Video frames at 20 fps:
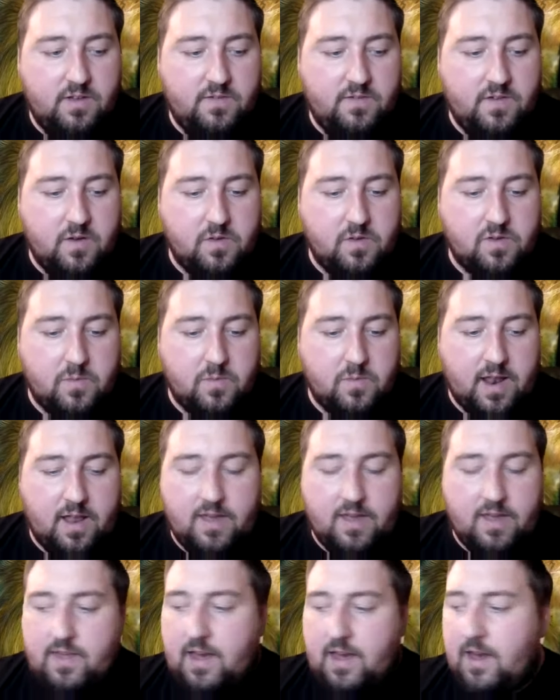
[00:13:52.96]
feels a bit
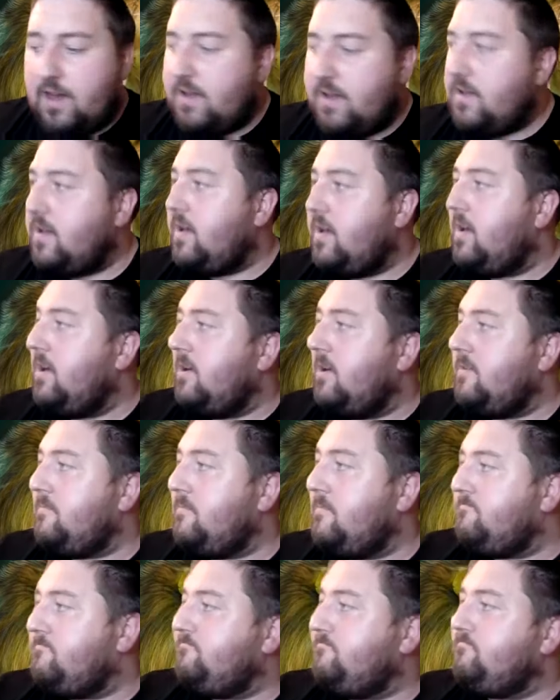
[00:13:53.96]
like that.
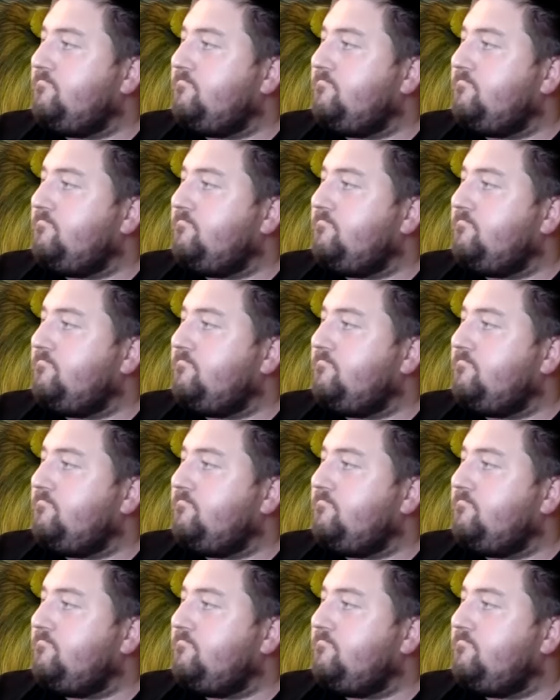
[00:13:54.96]
Um,